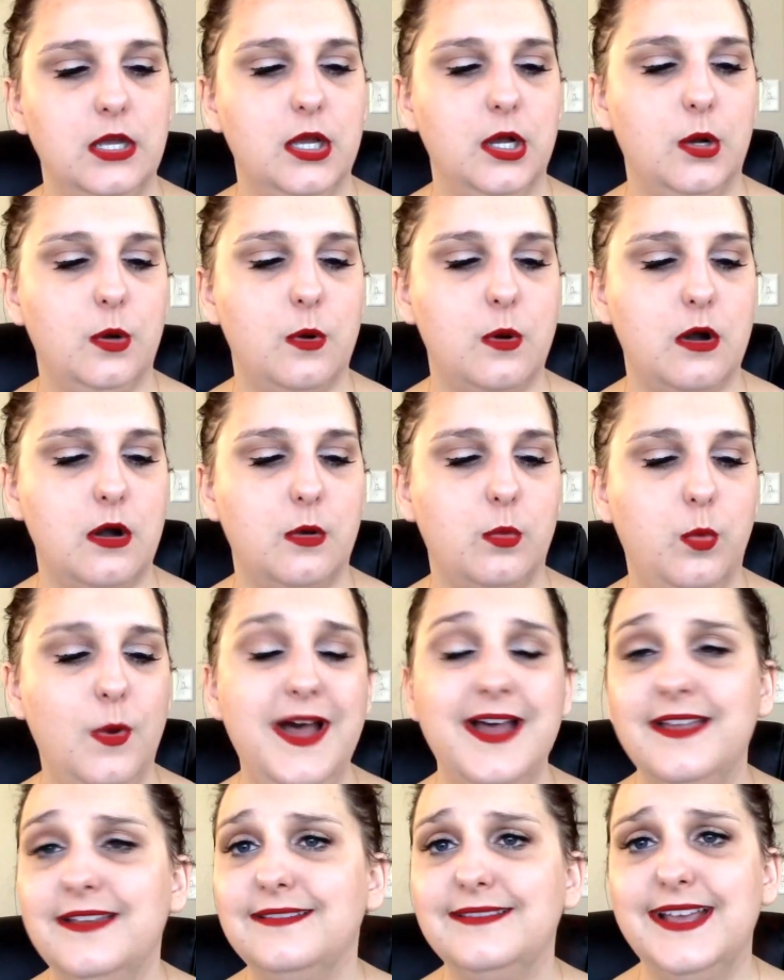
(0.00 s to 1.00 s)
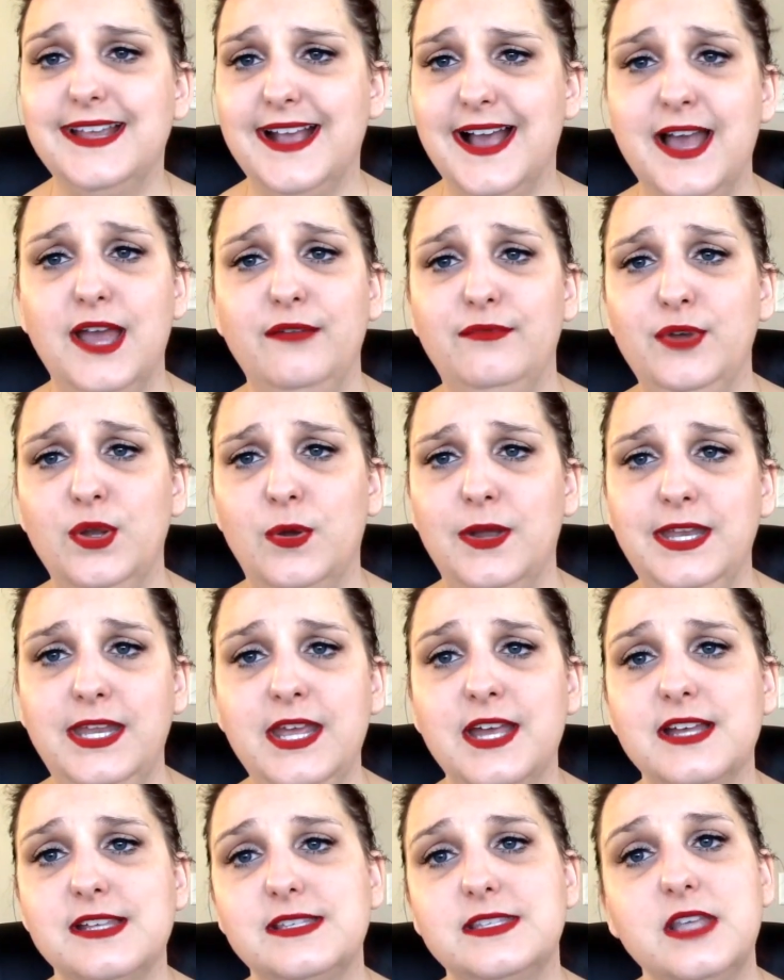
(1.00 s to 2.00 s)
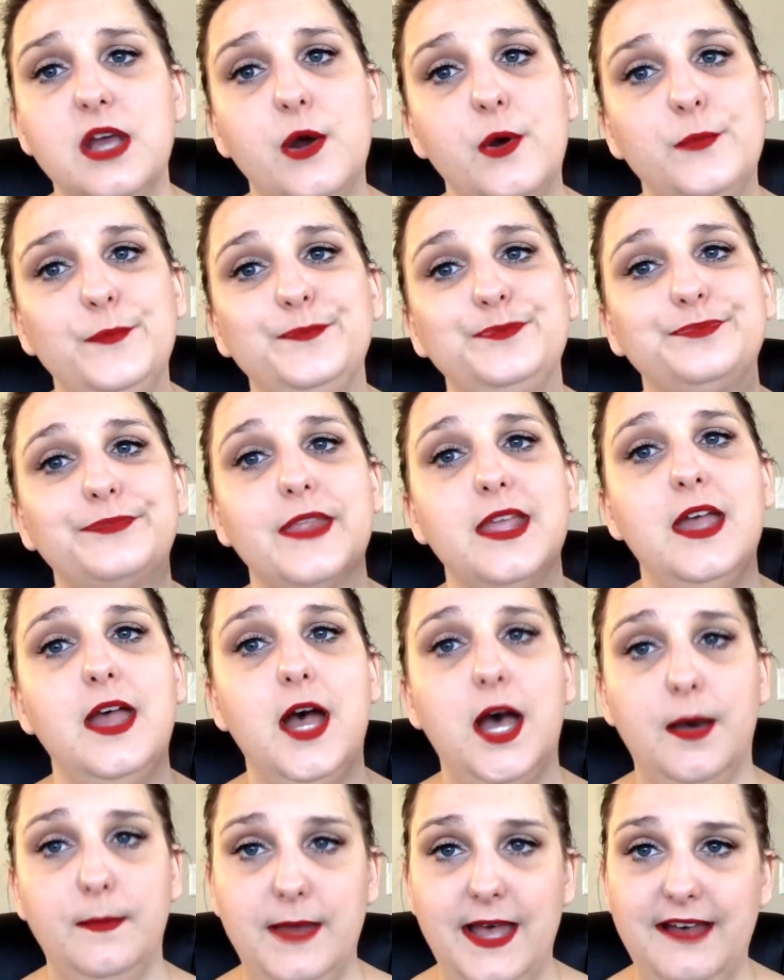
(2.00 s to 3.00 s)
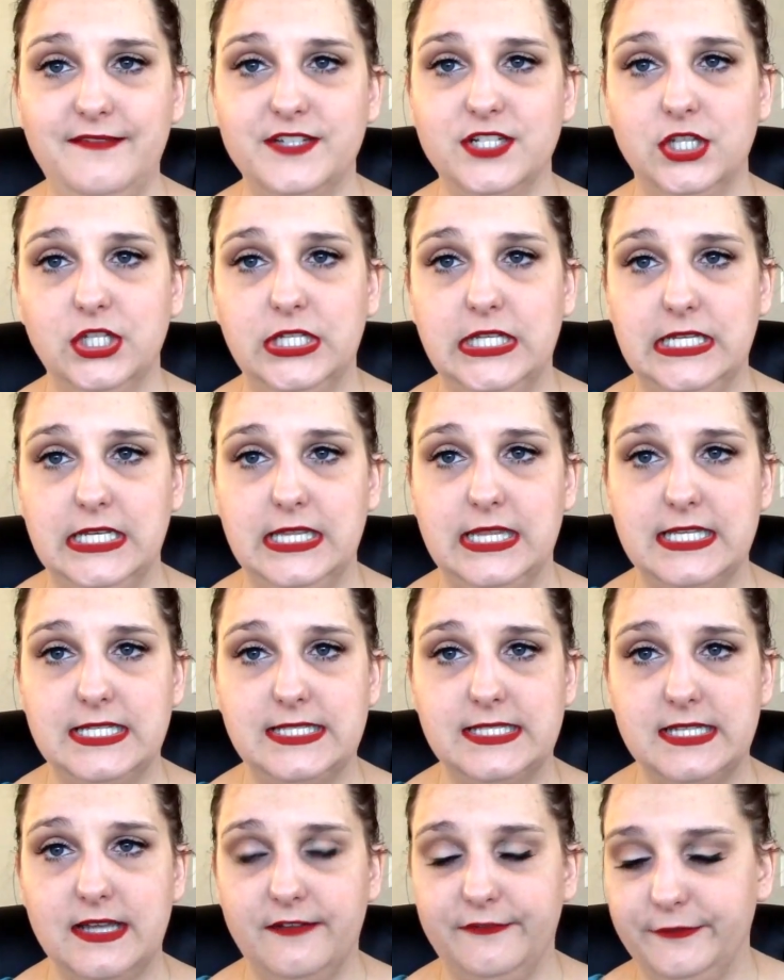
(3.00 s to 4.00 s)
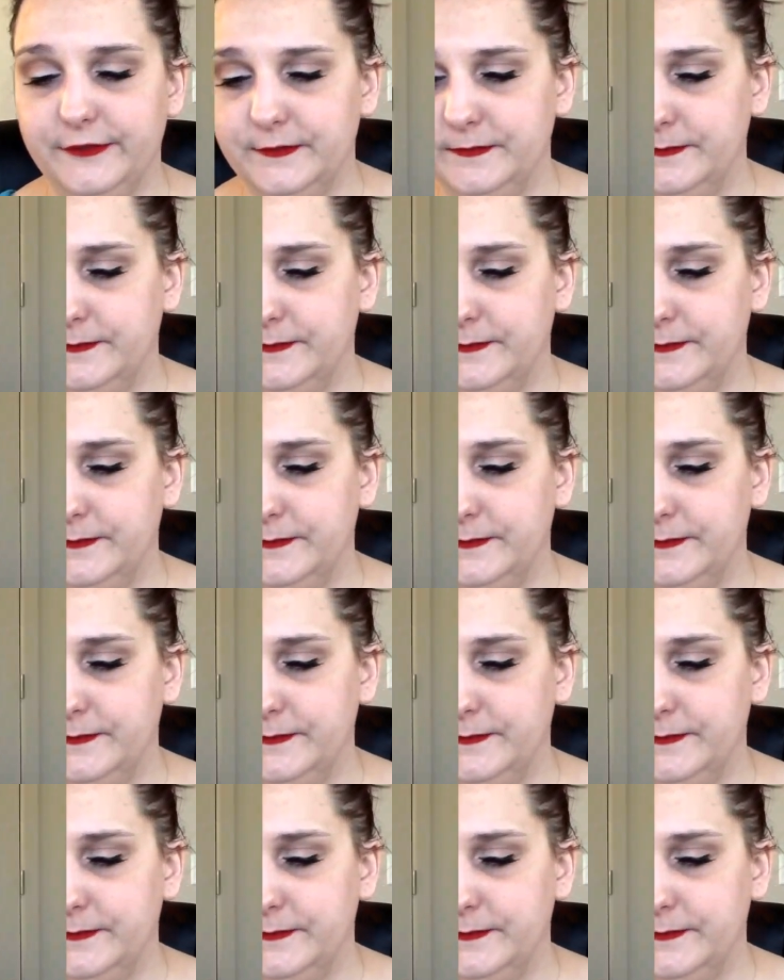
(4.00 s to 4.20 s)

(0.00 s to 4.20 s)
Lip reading: Or what? Like, I have no idea. So I'm gonna have to look into this stuff.